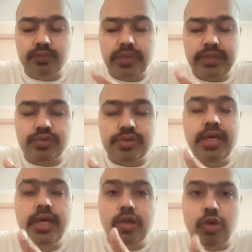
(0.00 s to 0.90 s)
I would say
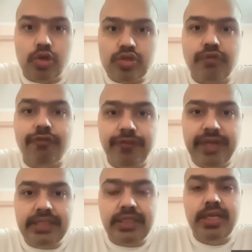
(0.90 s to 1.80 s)
loss of
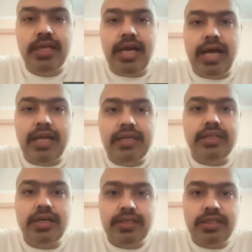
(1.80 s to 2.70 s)
weight. And
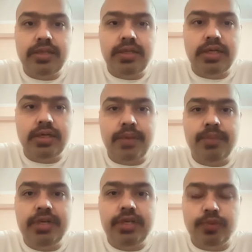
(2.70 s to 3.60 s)
the other
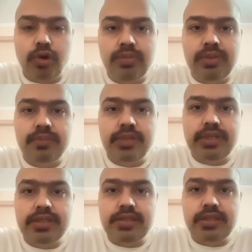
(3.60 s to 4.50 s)
eminent problem
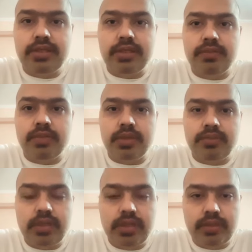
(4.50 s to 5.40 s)
is
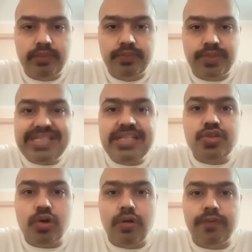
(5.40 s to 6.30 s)
the
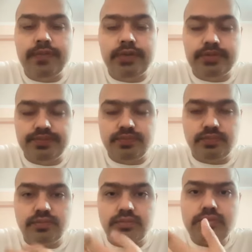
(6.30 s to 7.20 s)
presence of
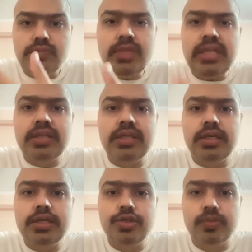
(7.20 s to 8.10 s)
the
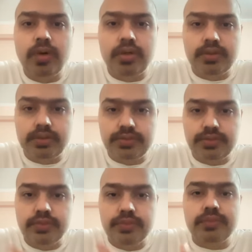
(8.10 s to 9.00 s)

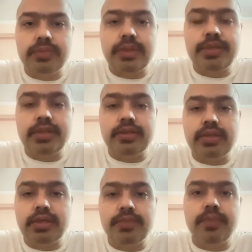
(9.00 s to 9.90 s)
I mean, like
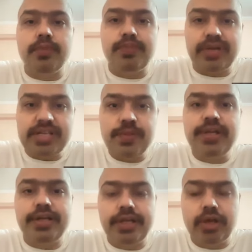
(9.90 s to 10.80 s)
the
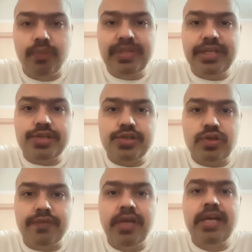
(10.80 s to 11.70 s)
respiratory complications
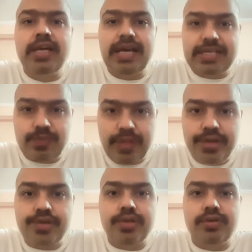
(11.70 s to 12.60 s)
of
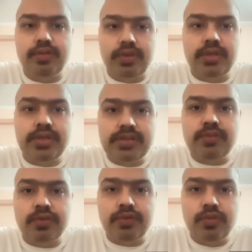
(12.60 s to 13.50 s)
aspiration is
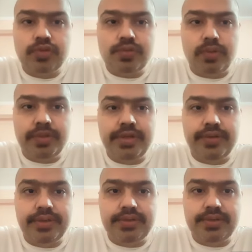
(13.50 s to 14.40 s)
one of the most
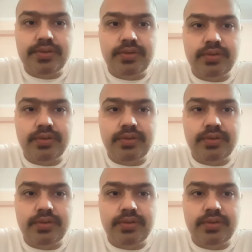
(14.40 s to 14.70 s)
prominent reasons.